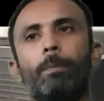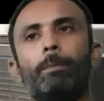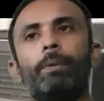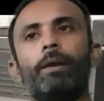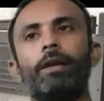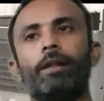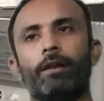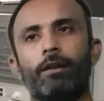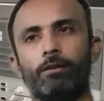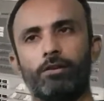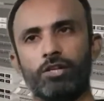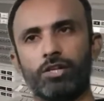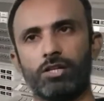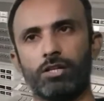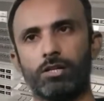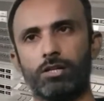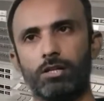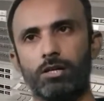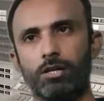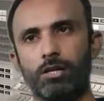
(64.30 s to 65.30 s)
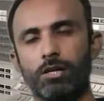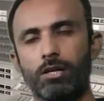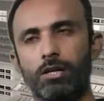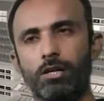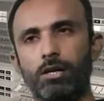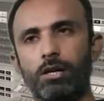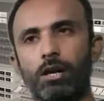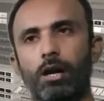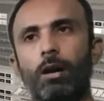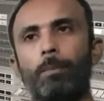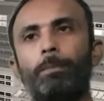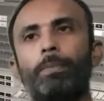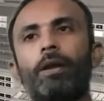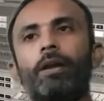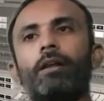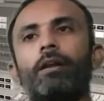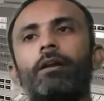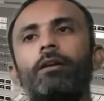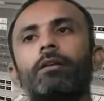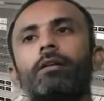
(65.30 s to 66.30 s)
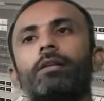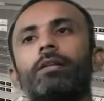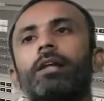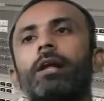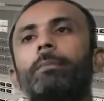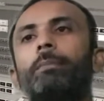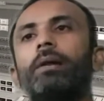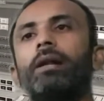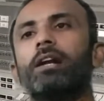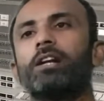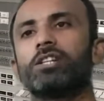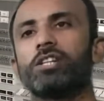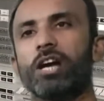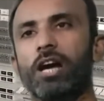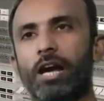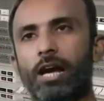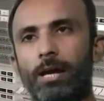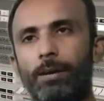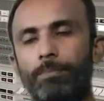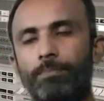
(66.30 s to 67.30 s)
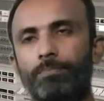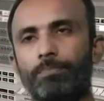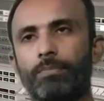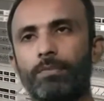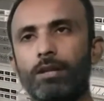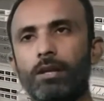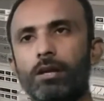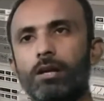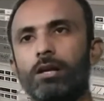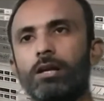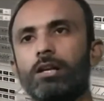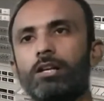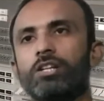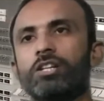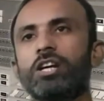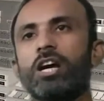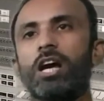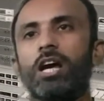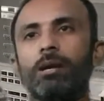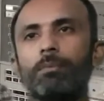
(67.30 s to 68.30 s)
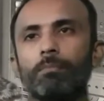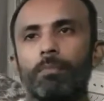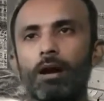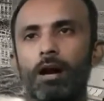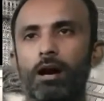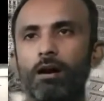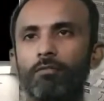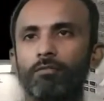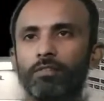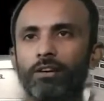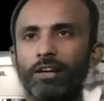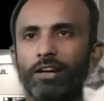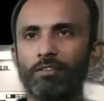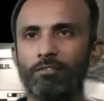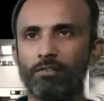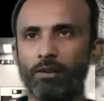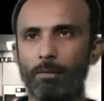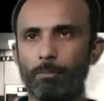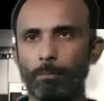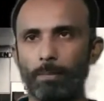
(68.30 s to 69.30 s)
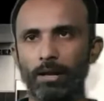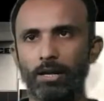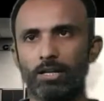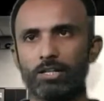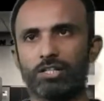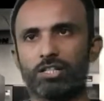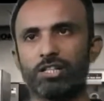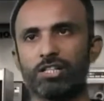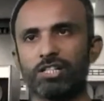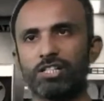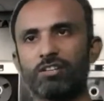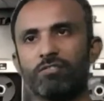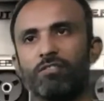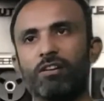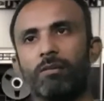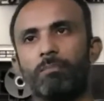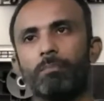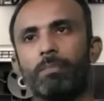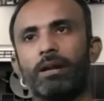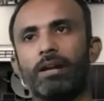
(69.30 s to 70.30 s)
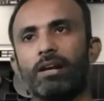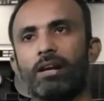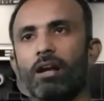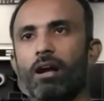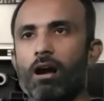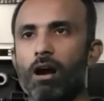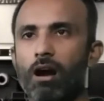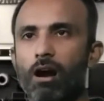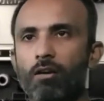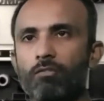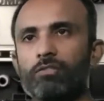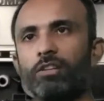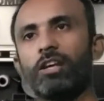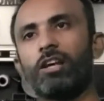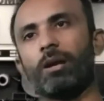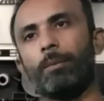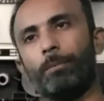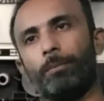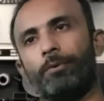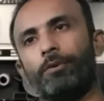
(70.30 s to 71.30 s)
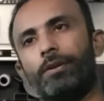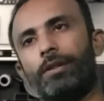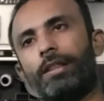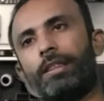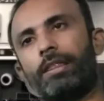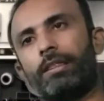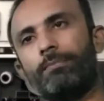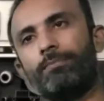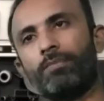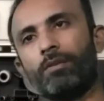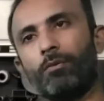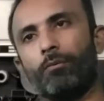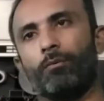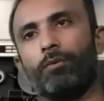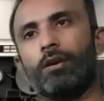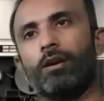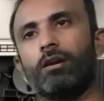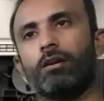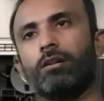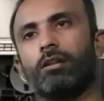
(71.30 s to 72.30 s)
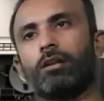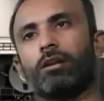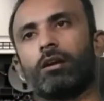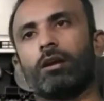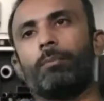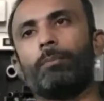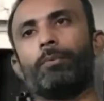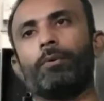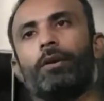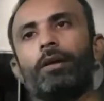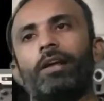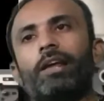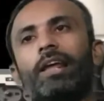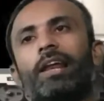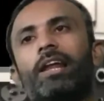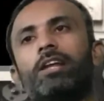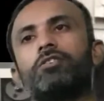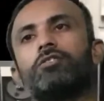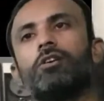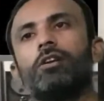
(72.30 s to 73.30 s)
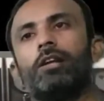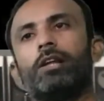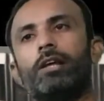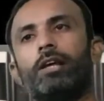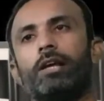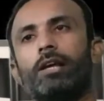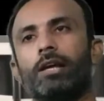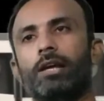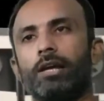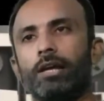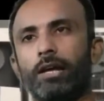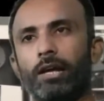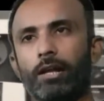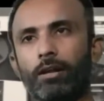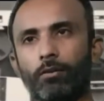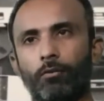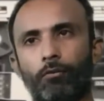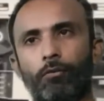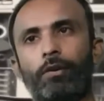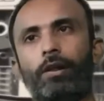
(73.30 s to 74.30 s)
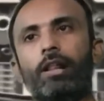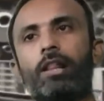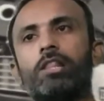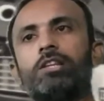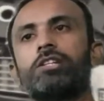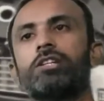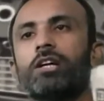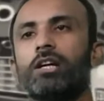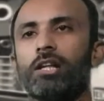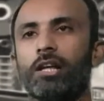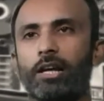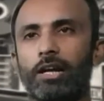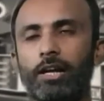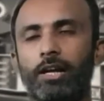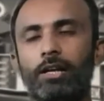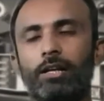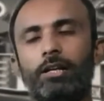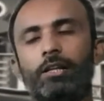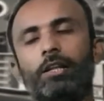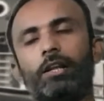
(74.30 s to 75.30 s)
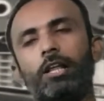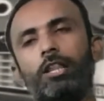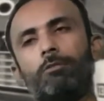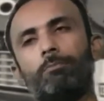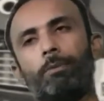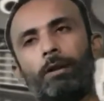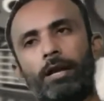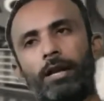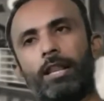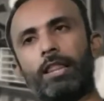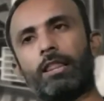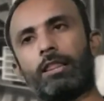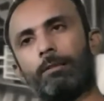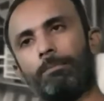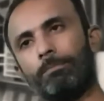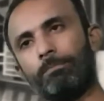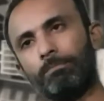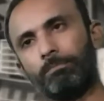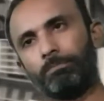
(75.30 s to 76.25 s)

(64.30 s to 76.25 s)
a period that means a time of the development of the computers, where the computer gradually increased their speeds.